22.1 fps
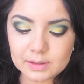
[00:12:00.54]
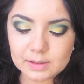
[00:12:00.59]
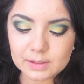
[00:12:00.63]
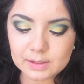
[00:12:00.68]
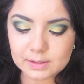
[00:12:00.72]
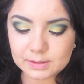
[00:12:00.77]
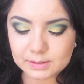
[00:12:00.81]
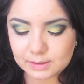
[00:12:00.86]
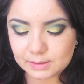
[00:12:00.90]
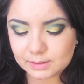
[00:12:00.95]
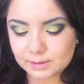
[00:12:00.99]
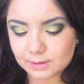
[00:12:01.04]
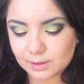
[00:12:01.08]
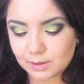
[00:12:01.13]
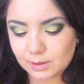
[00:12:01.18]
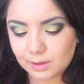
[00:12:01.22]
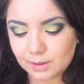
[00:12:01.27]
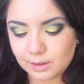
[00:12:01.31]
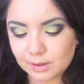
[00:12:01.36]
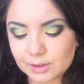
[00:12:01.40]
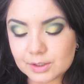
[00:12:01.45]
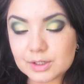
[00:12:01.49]
This is
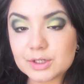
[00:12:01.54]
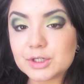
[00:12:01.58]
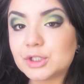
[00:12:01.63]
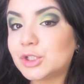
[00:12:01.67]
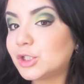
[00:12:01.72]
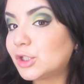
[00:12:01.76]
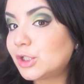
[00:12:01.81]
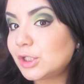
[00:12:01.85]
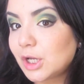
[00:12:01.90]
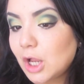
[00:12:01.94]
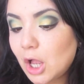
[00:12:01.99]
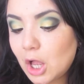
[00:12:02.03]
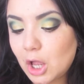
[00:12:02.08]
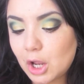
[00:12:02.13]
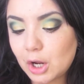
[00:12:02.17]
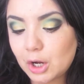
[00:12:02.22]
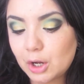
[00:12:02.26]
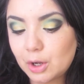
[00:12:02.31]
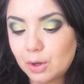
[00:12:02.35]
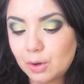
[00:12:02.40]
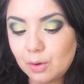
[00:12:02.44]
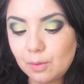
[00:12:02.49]
called
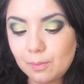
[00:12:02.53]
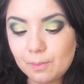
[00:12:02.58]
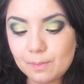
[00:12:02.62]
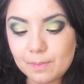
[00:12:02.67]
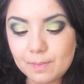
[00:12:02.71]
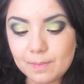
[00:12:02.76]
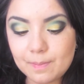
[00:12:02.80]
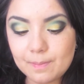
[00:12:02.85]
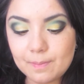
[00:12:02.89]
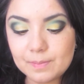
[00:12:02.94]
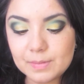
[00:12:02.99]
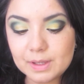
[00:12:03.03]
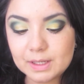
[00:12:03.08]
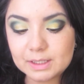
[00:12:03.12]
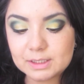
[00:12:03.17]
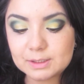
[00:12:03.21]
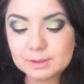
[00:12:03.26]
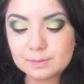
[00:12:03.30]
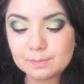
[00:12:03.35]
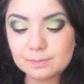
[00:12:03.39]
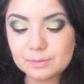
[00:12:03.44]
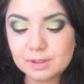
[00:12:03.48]
Chicago.
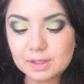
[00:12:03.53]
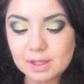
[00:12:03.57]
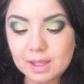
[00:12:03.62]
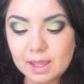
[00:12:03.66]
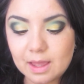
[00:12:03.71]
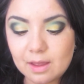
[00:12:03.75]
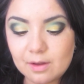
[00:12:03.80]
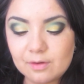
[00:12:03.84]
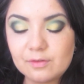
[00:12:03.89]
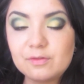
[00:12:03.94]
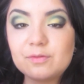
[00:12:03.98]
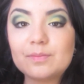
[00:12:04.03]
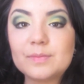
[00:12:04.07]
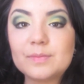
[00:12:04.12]
It's the Elf